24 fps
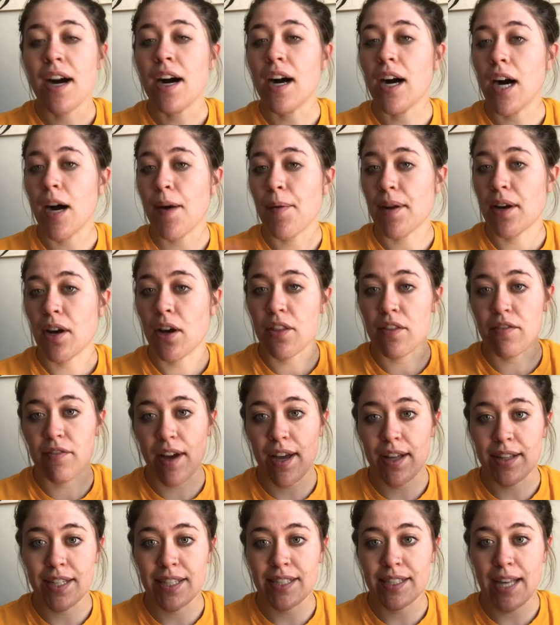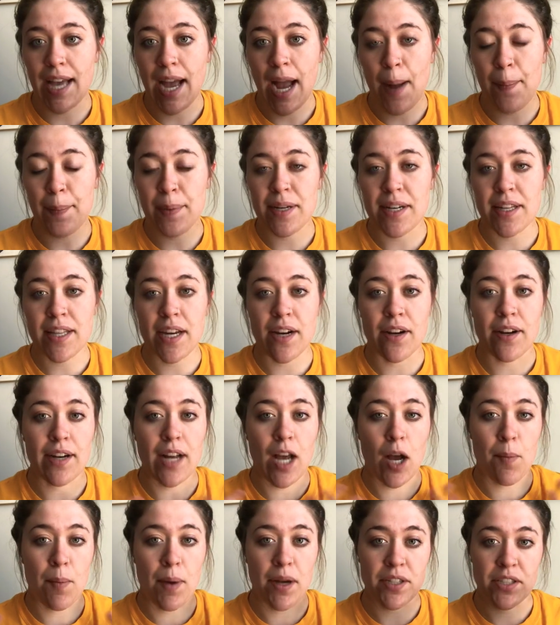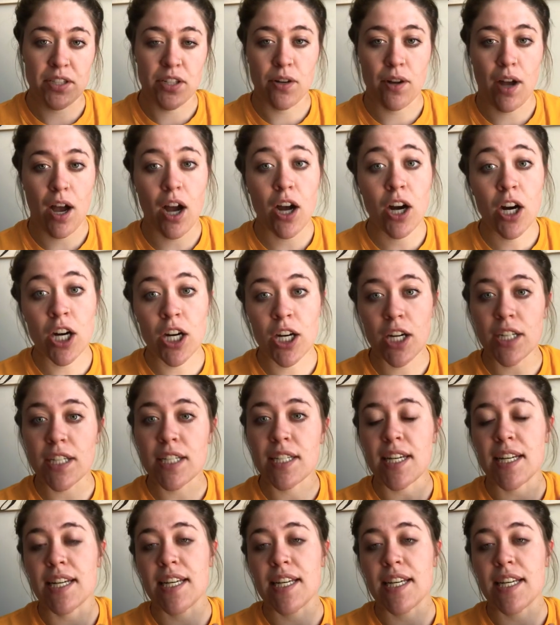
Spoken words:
and all the violence that happened there and how Montano got hurt,